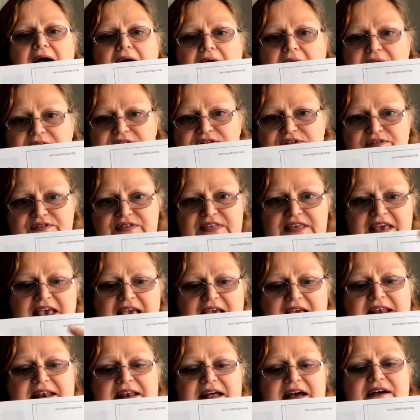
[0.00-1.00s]
out of the
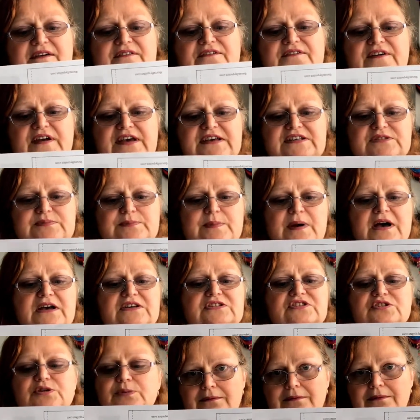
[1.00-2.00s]
inner face
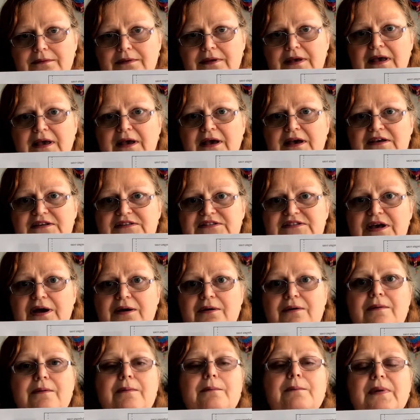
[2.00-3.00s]
mask.
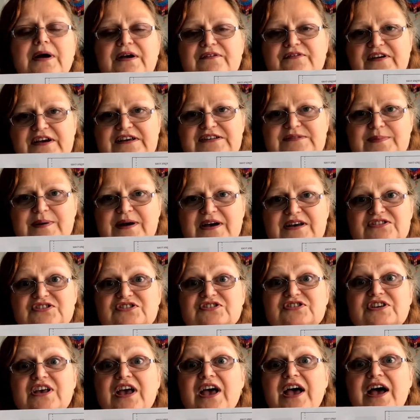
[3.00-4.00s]
So my face
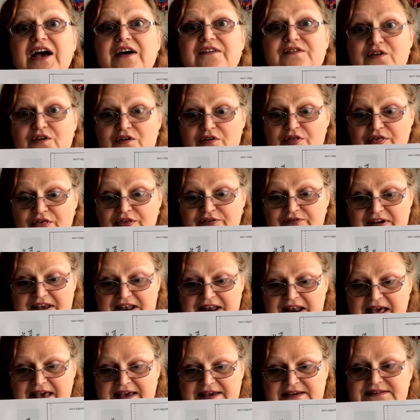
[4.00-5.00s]
masks have got 3
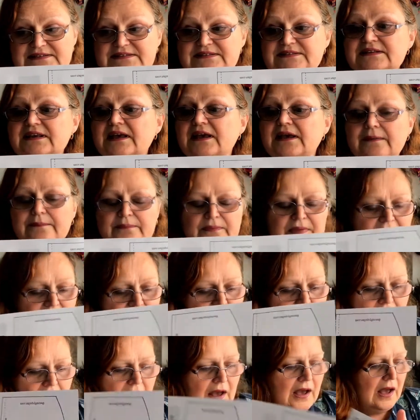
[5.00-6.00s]
layers.
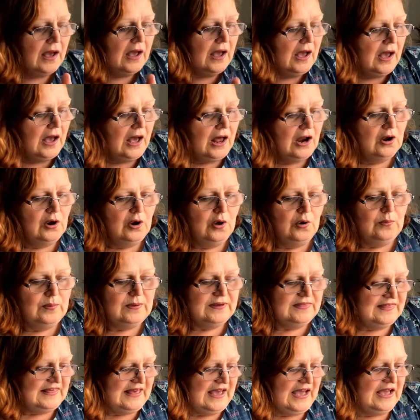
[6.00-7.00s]
Along
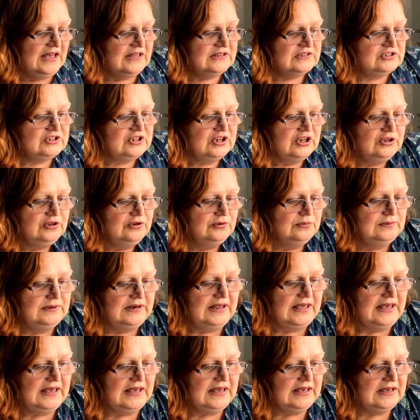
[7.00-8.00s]
with that, you
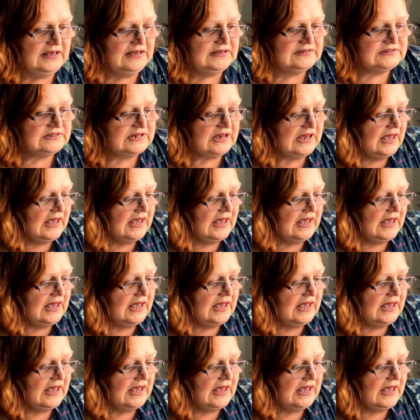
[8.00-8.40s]
need